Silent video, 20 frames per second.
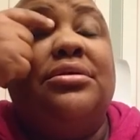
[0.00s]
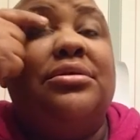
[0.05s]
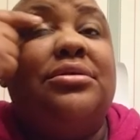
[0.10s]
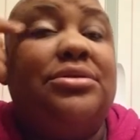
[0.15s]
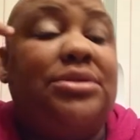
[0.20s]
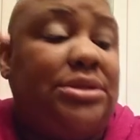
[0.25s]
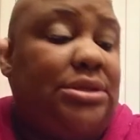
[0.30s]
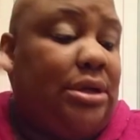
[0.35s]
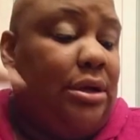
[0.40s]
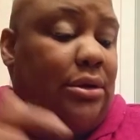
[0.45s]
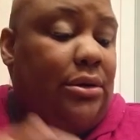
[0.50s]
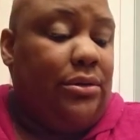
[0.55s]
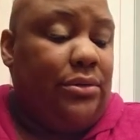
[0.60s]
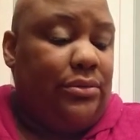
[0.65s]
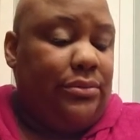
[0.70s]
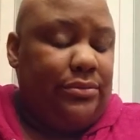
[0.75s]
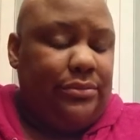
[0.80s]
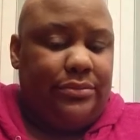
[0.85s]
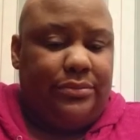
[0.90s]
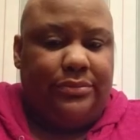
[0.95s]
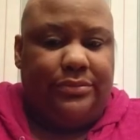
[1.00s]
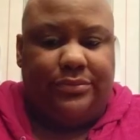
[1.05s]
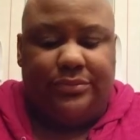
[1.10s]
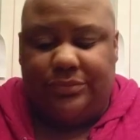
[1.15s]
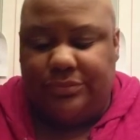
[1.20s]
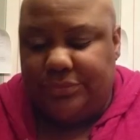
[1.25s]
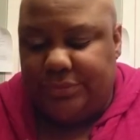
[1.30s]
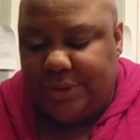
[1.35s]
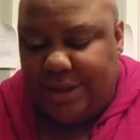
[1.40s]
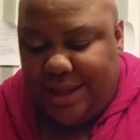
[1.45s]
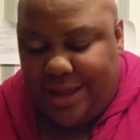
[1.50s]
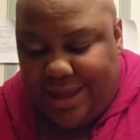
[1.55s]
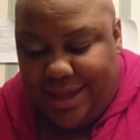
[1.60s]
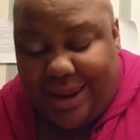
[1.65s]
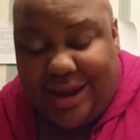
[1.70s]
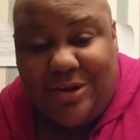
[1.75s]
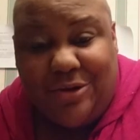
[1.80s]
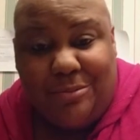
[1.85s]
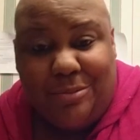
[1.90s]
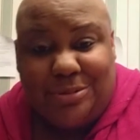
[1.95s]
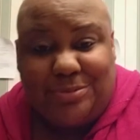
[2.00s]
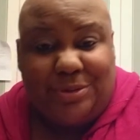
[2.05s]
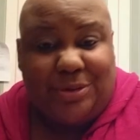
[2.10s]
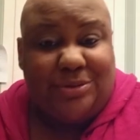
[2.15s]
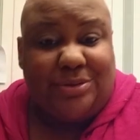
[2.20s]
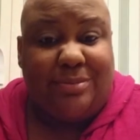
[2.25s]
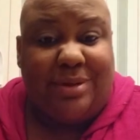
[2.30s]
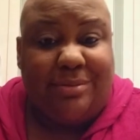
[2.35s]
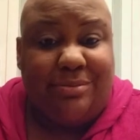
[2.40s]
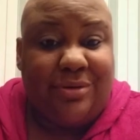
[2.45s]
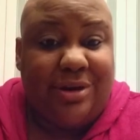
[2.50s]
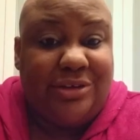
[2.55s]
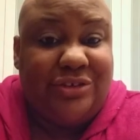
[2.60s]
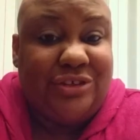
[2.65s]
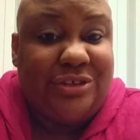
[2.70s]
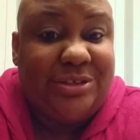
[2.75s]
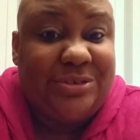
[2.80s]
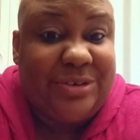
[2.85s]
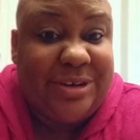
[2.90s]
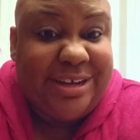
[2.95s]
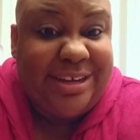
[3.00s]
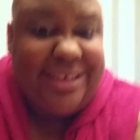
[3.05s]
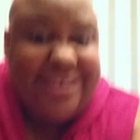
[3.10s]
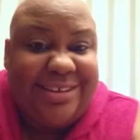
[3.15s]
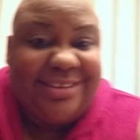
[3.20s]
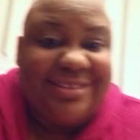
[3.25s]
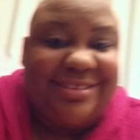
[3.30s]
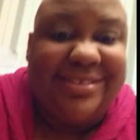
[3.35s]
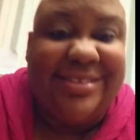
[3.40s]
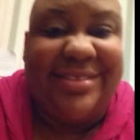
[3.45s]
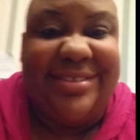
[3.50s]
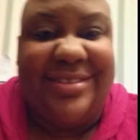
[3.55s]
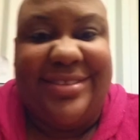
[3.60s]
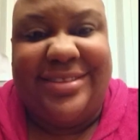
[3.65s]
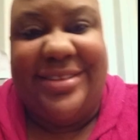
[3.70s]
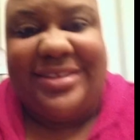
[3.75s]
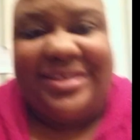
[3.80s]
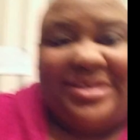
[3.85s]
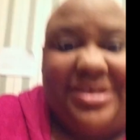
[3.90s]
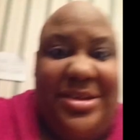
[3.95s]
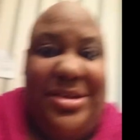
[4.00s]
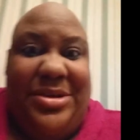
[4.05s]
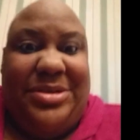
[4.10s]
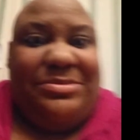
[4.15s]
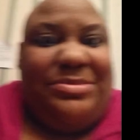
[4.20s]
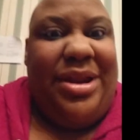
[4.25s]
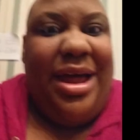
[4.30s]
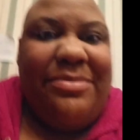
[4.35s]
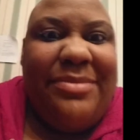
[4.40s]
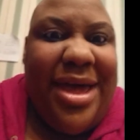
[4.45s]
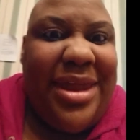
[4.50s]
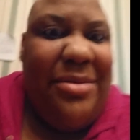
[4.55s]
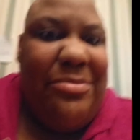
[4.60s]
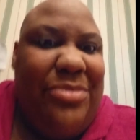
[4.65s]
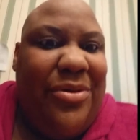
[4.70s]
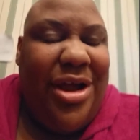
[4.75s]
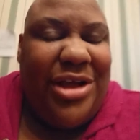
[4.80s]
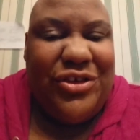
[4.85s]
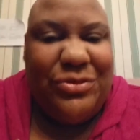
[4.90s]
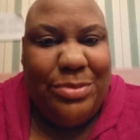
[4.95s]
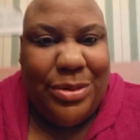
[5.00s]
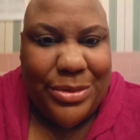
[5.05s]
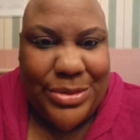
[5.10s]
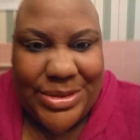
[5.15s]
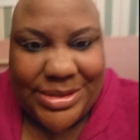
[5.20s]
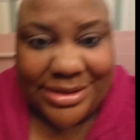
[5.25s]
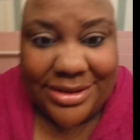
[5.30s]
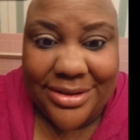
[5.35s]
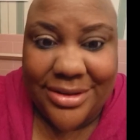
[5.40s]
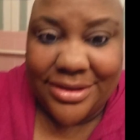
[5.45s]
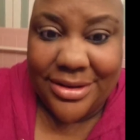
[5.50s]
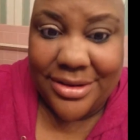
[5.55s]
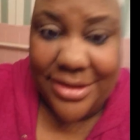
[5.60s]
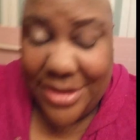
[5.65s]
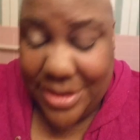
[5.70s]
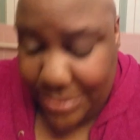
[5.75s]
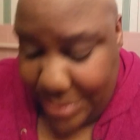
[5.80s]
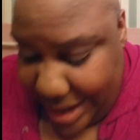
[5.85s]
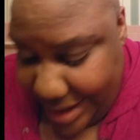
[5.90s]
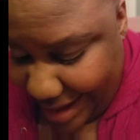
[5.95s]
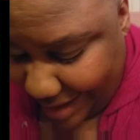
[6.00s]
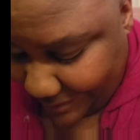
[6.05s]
So, I know I'm supposed to be using my brushes, right? But I'm not a brush person. But I